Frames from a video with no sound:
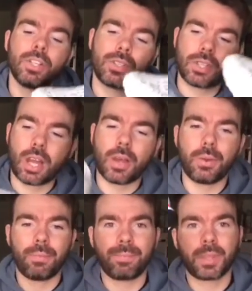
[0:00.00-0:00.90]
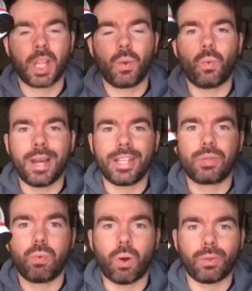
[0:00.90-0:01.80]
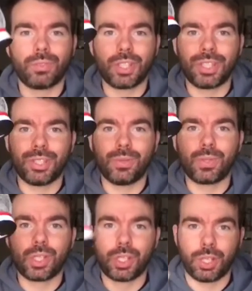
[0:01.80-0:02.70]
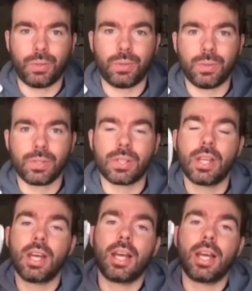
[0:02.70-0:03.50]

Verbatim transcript: So, which one do you choose?